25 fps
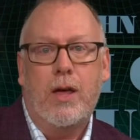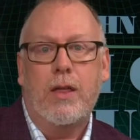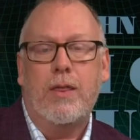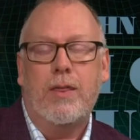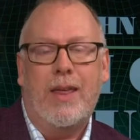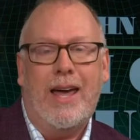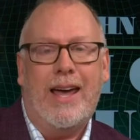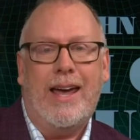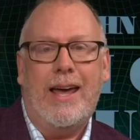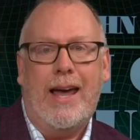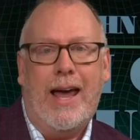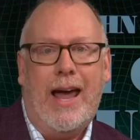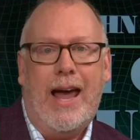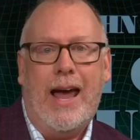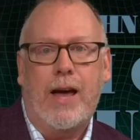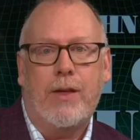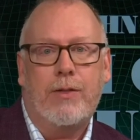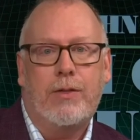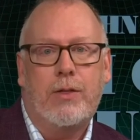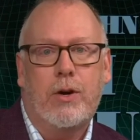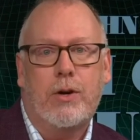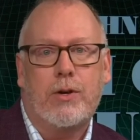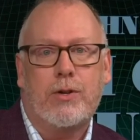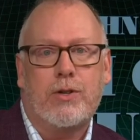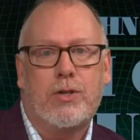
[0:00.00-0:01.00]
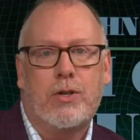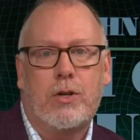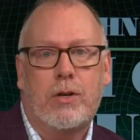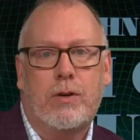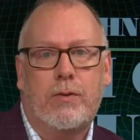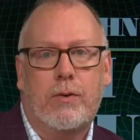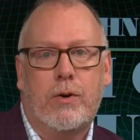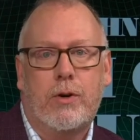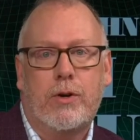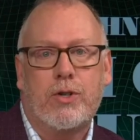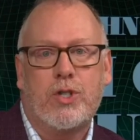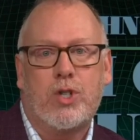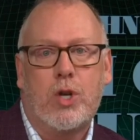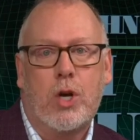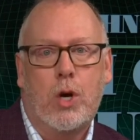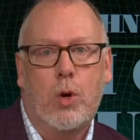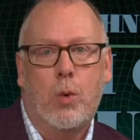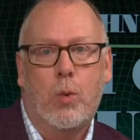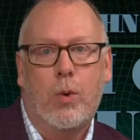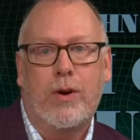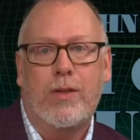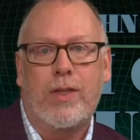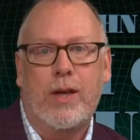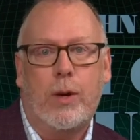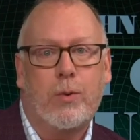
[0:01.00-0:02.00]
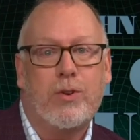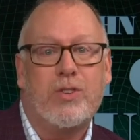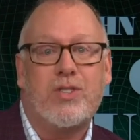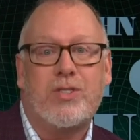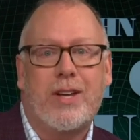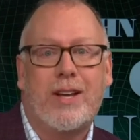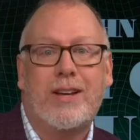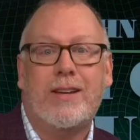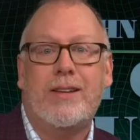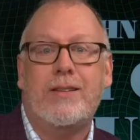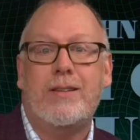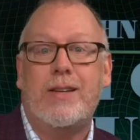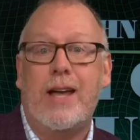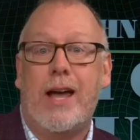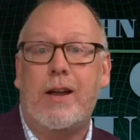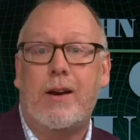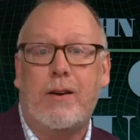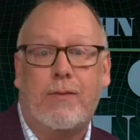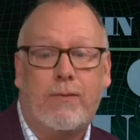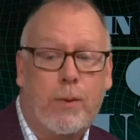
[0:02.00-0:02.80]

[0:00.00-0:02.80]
they had their servers where they were sending data